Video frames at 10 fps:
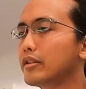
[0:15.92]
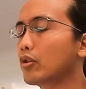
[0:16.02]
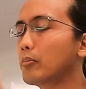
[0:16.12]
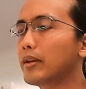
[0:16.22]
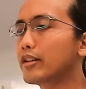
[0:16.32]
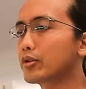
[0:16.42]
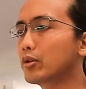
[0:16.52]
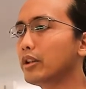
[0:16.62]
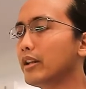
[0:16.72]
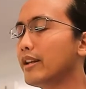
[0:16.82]
a complex
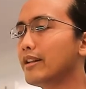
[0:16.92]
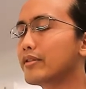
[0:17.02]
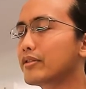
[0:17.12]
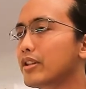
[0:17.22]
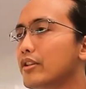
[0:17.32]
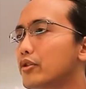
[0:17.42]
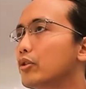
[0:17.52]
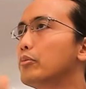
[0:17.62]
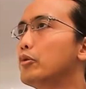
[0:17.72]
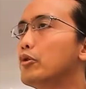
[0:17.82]
story, and there's such
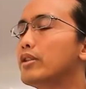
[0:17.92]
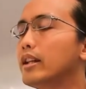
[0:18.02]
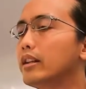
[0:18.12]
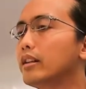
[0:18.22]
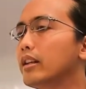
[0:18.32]
good music